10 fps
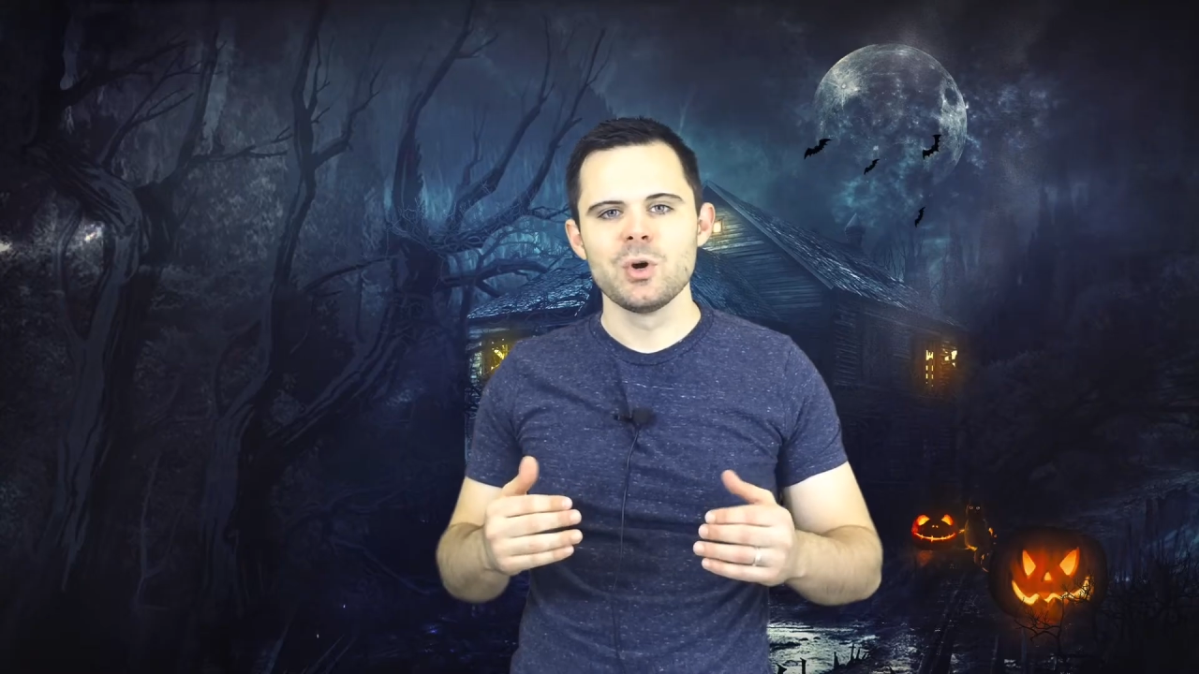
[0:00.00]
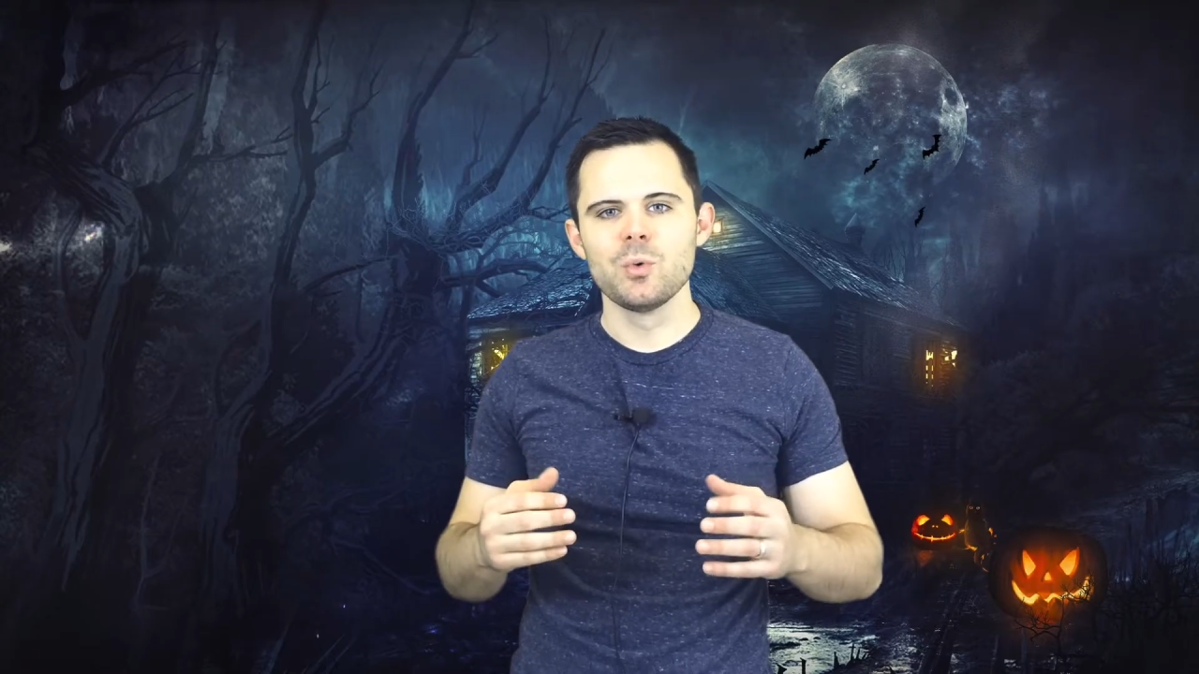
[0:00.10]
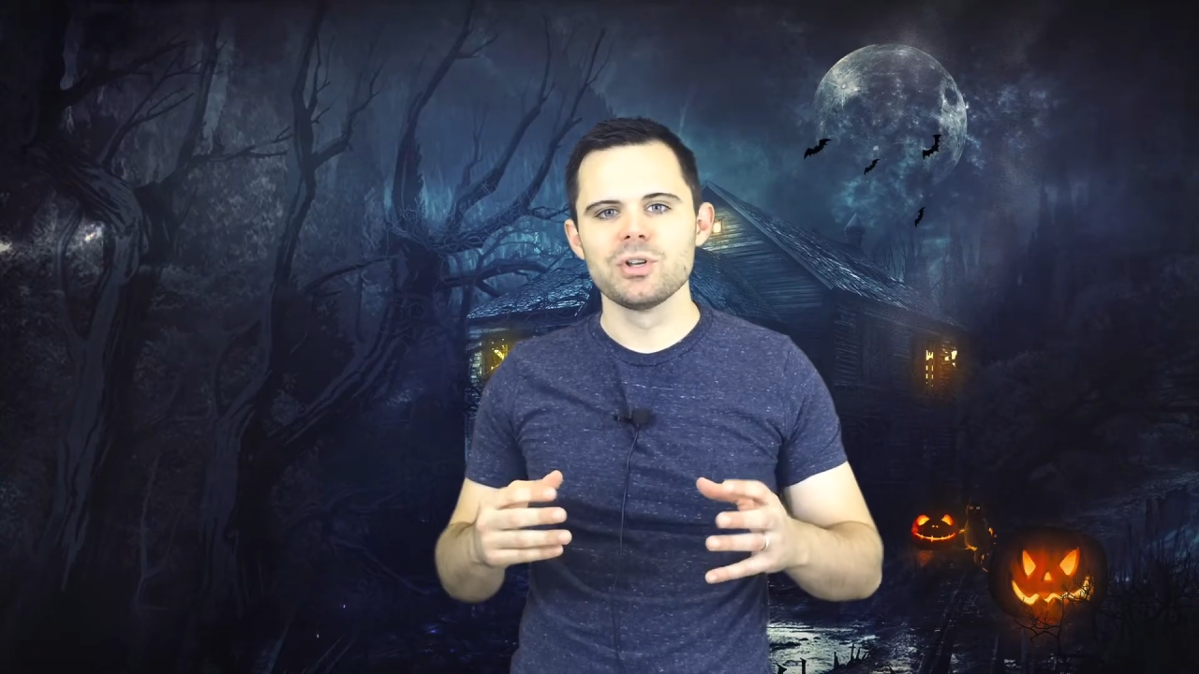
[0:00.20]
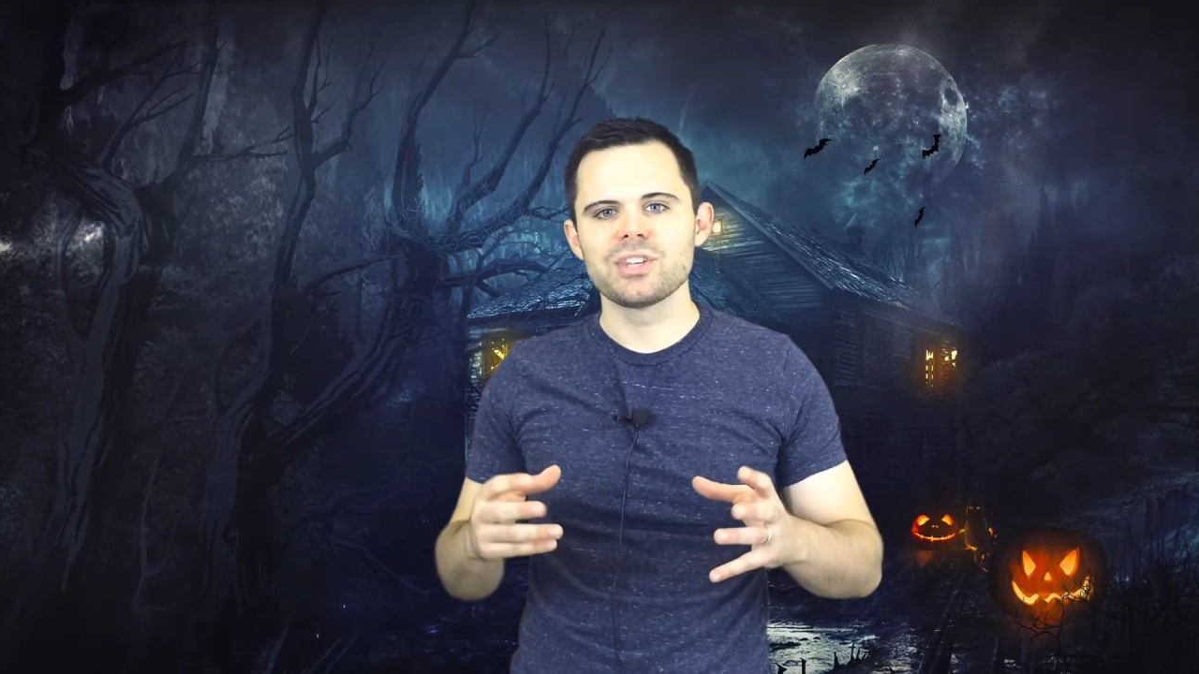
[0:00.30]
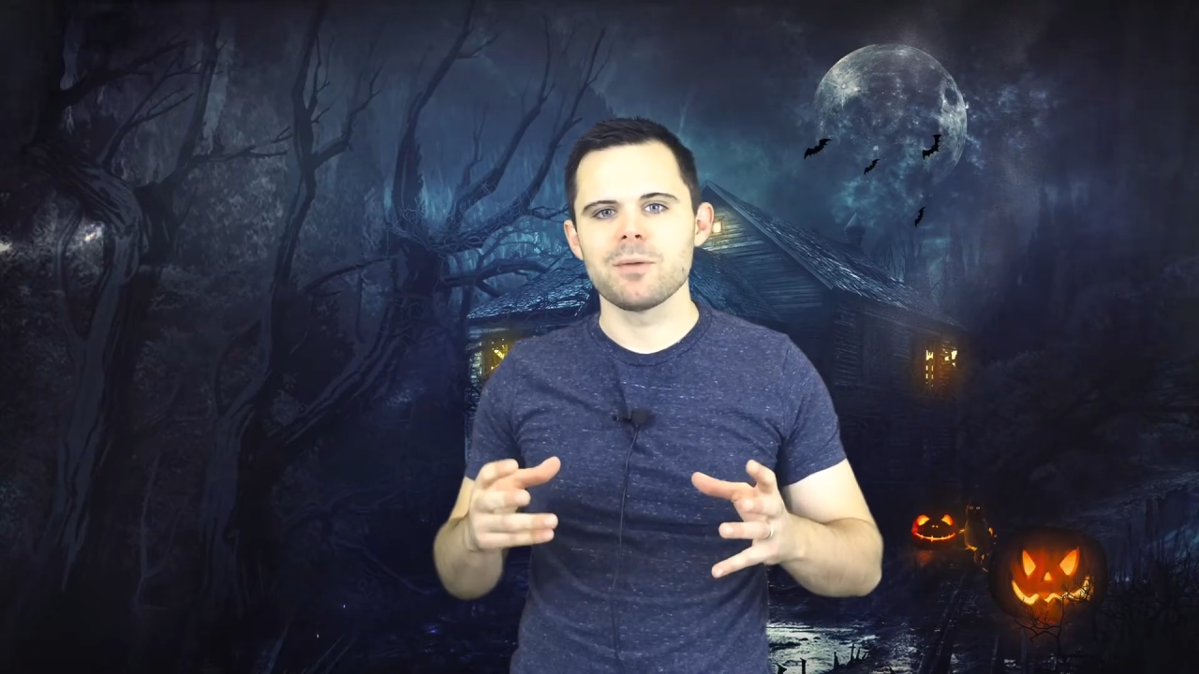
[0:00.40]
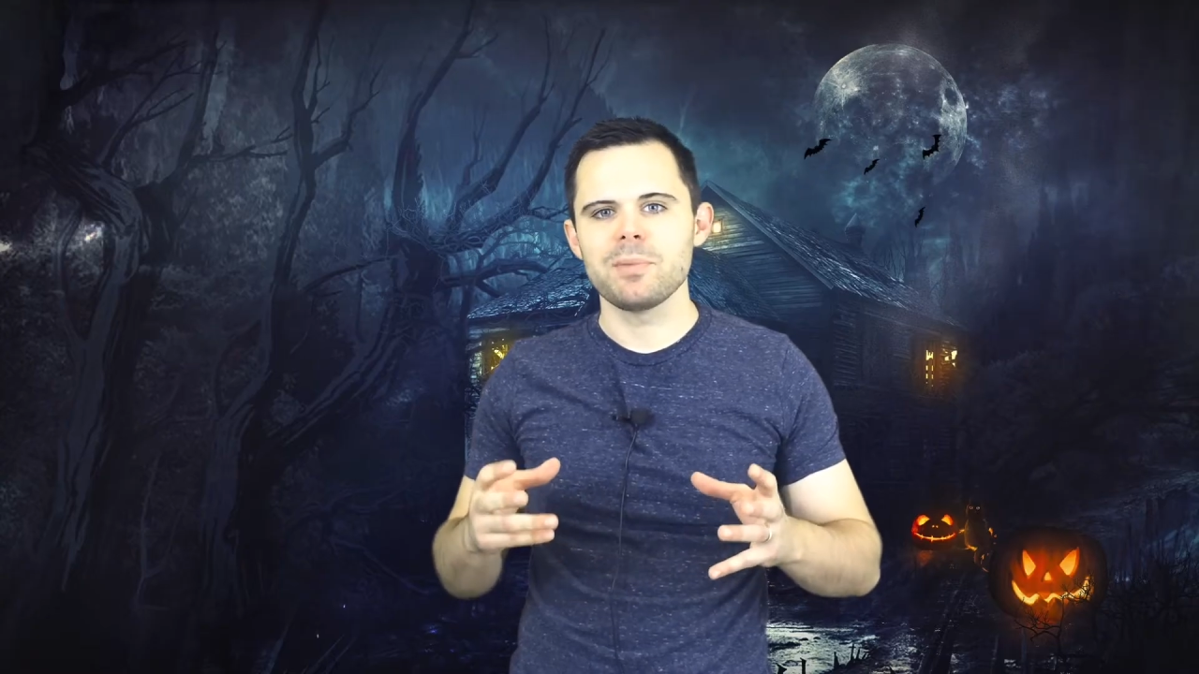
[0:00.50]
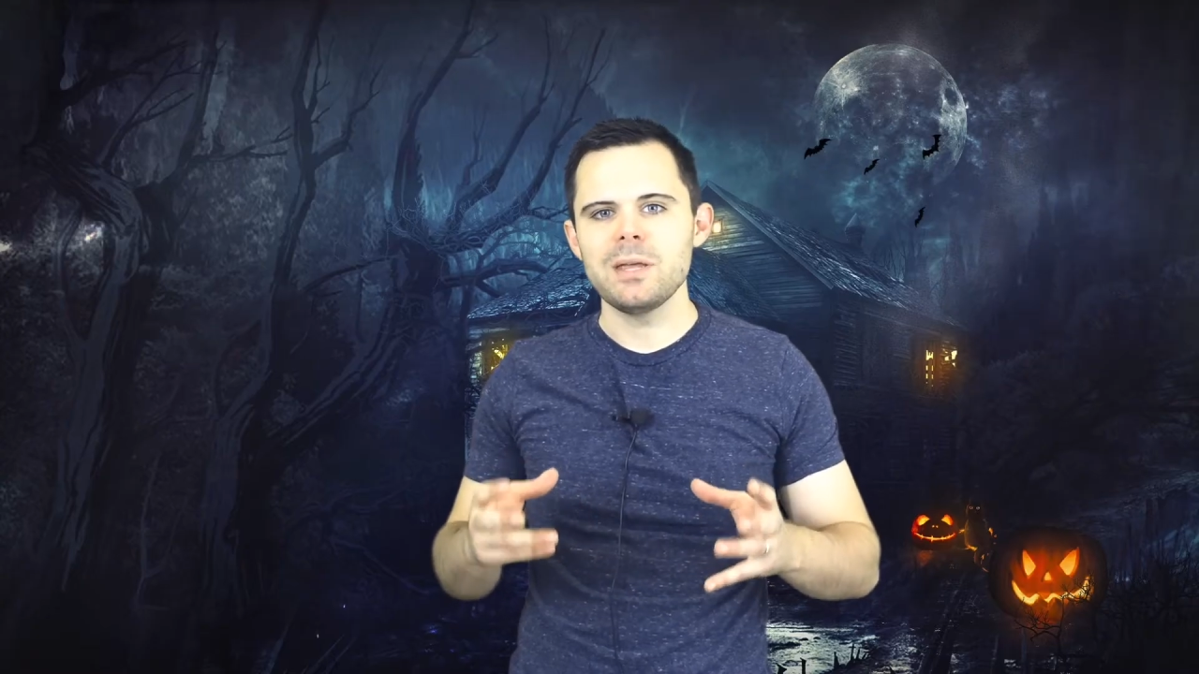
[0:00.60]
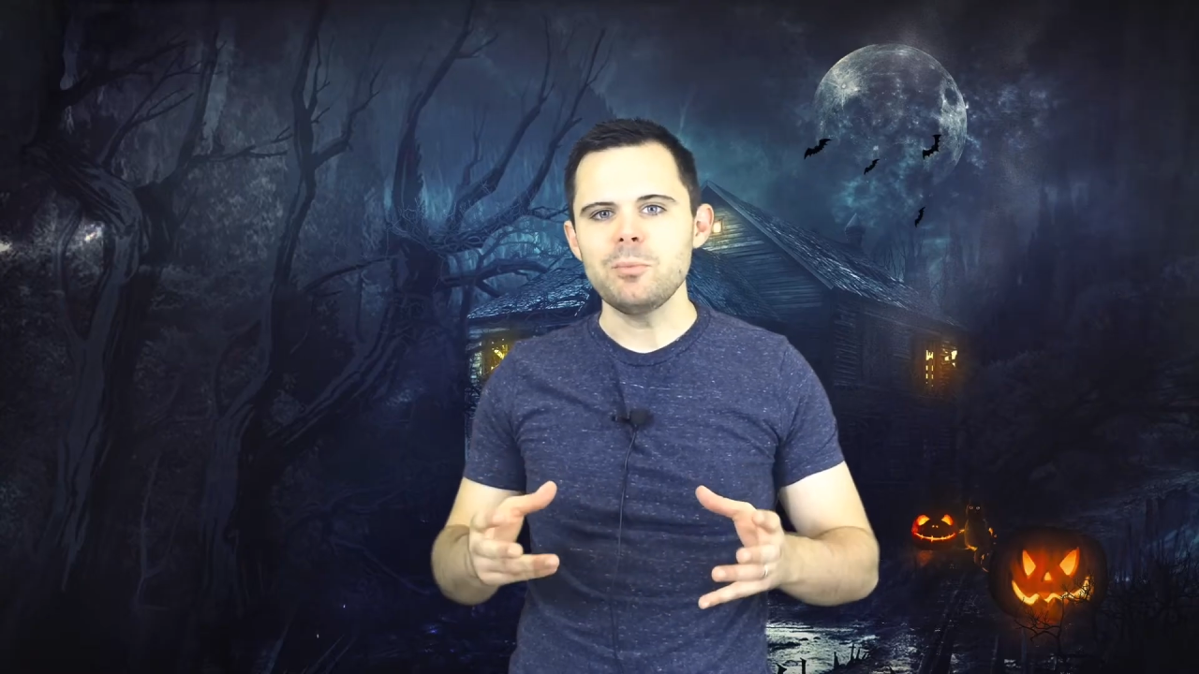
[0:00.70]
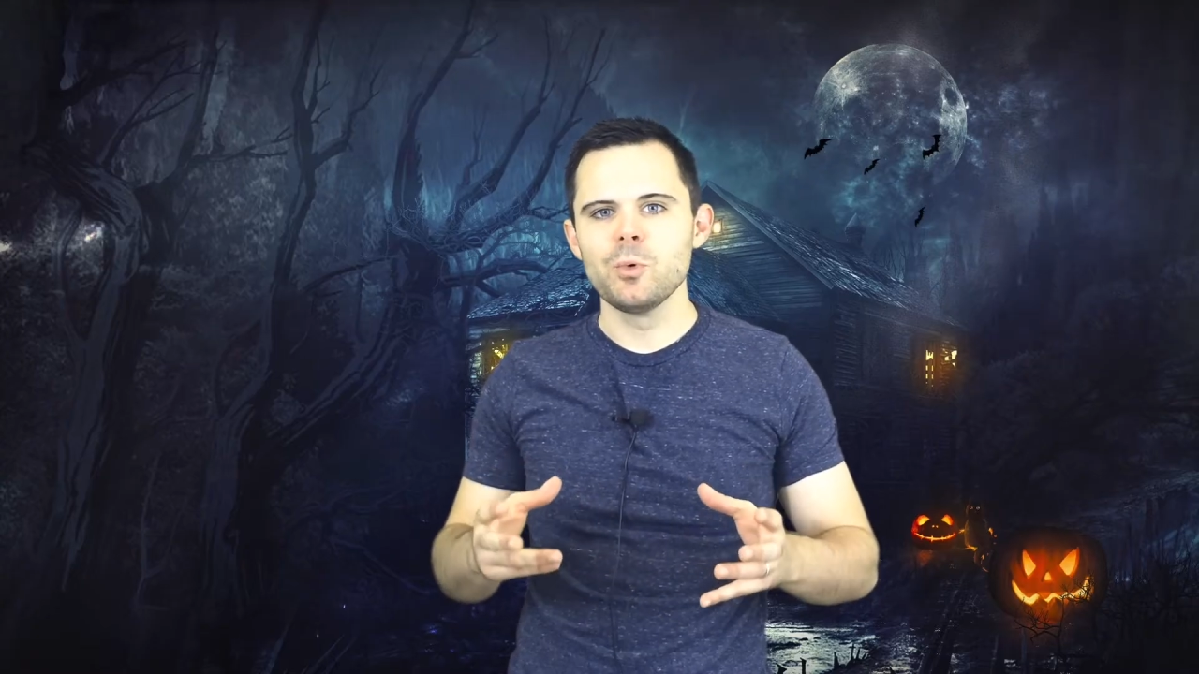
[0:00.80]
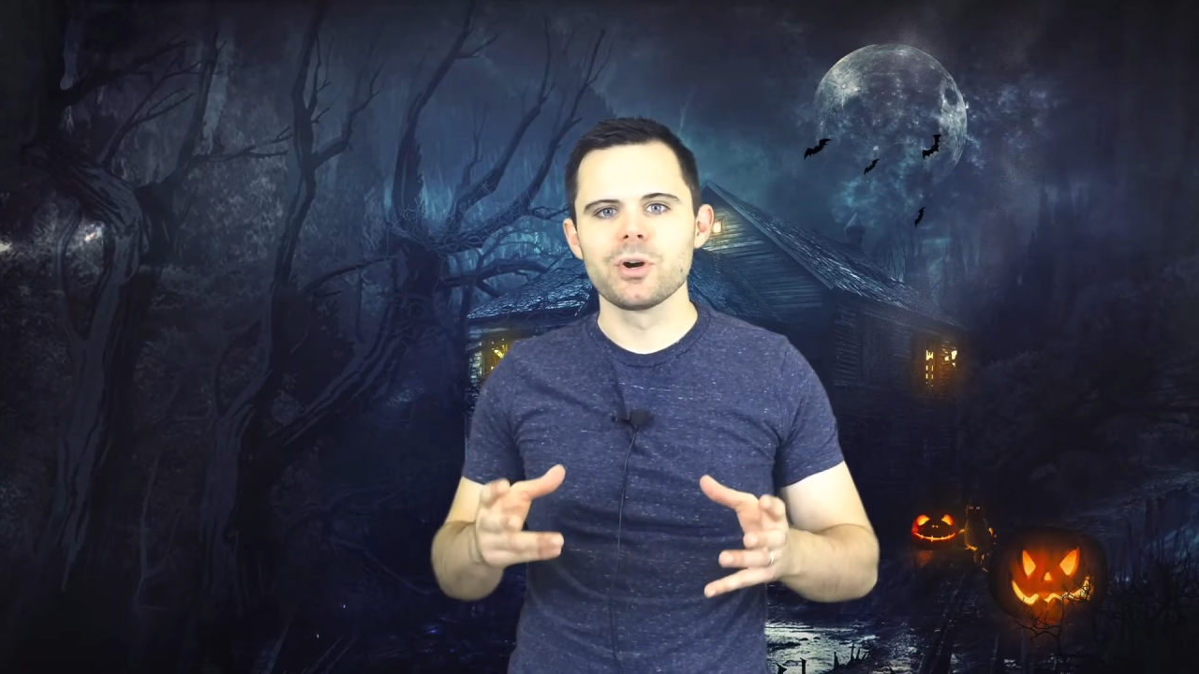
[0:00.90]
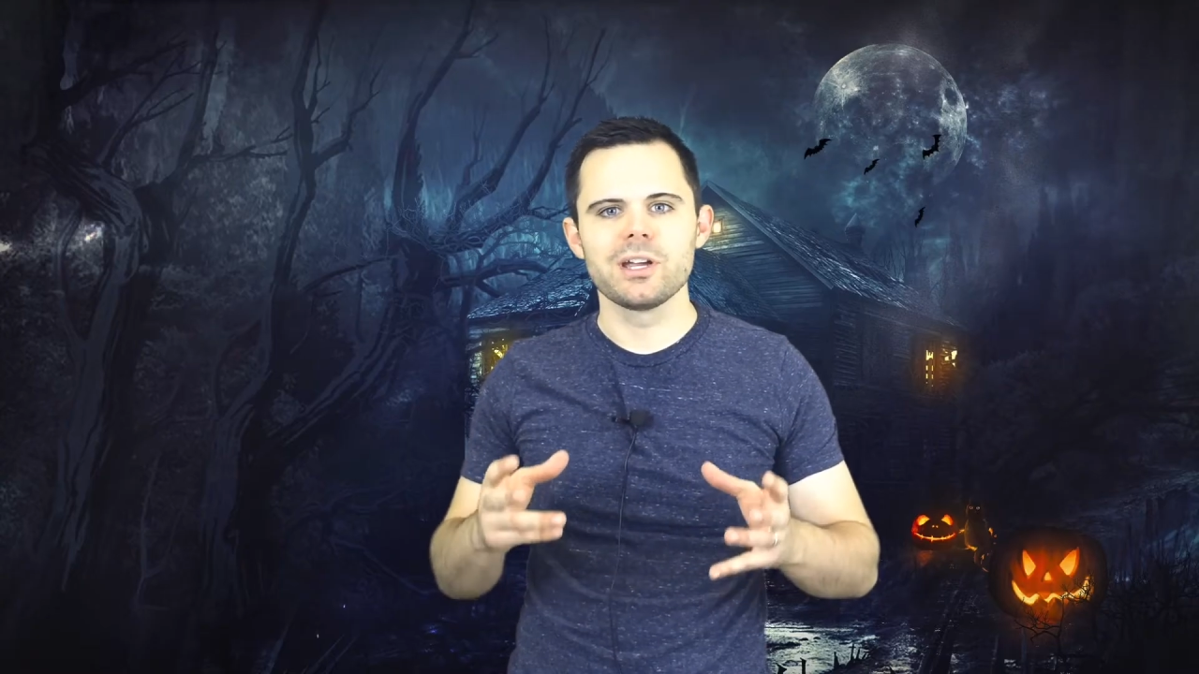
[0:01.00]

was that people were